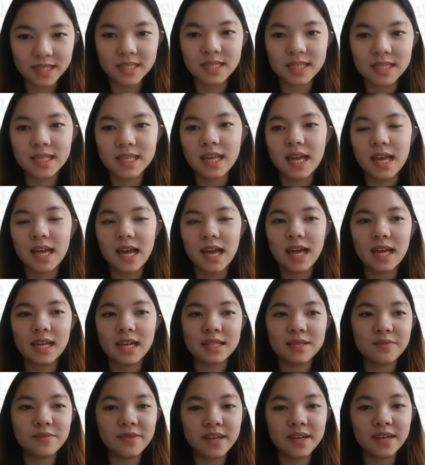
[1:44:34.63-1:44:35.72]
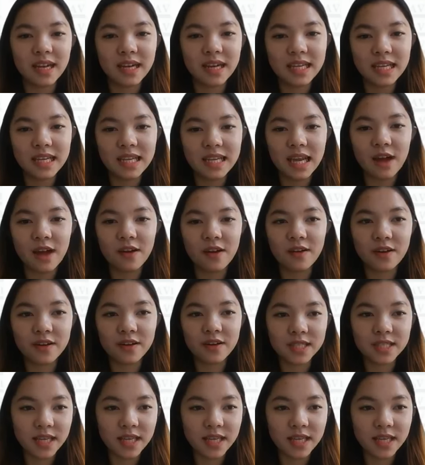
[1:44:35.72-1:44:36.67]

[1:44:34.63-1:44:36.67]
As we're running out of time,